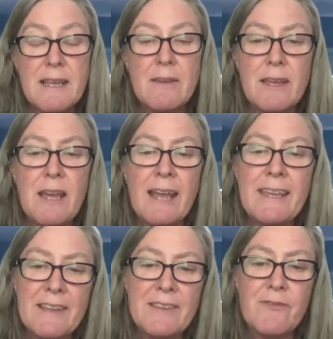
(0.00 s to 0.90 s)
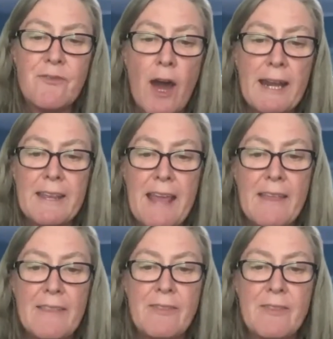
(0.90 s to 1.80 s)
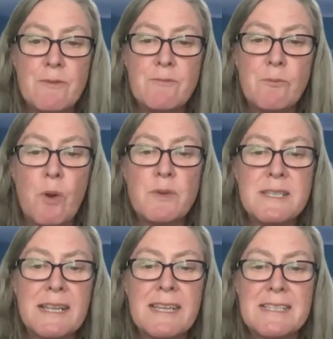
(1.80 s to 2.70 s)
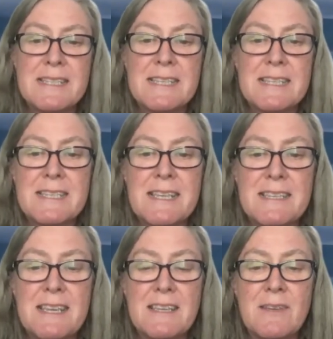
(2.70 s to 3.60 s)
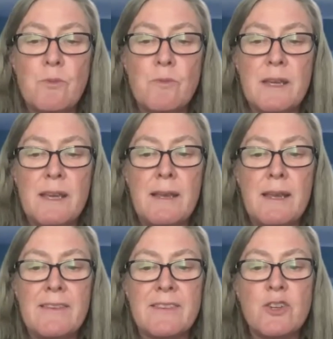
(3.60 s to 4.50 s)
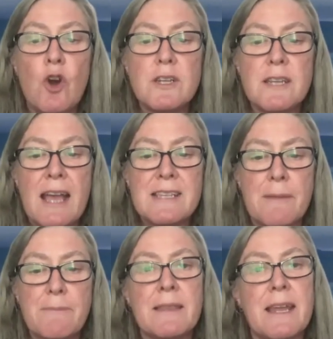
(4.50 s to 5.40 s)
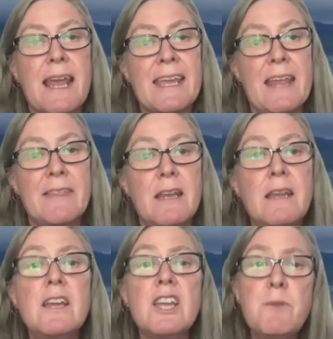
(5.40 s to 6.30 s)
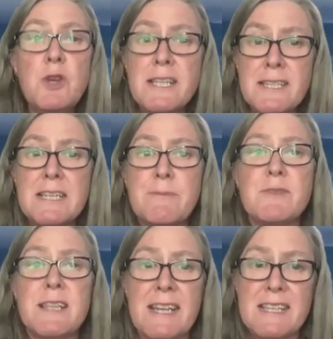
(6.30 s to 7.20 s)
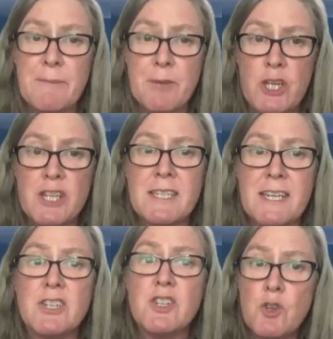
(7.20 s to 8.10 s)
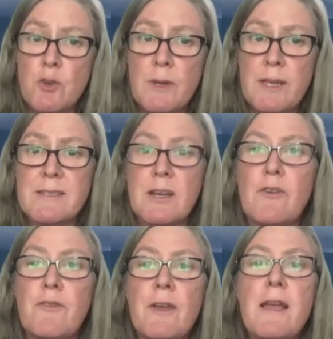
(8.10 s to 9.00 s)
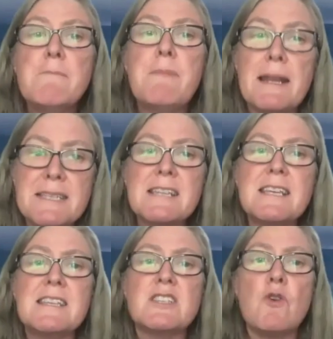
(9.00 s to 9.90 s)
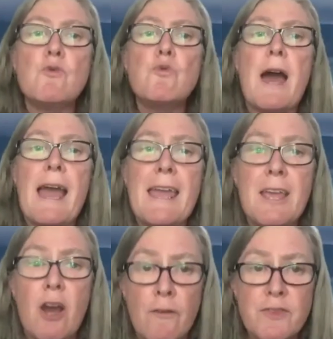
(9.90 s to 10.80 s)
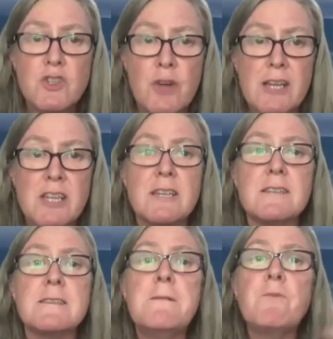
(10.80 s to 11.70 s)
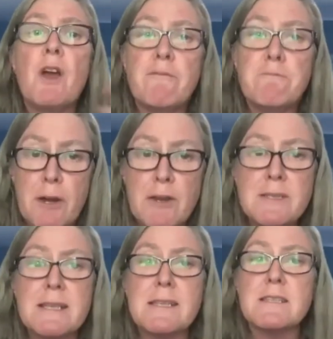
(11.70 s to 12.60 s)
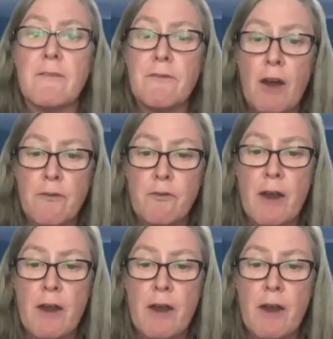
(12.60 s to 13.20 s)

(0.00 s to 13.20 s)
I guess finally, what resilience is it's not something that, again, that communities need to be resilient. It's something you just need to do yourself, but it's actually this array of structures, of processes, of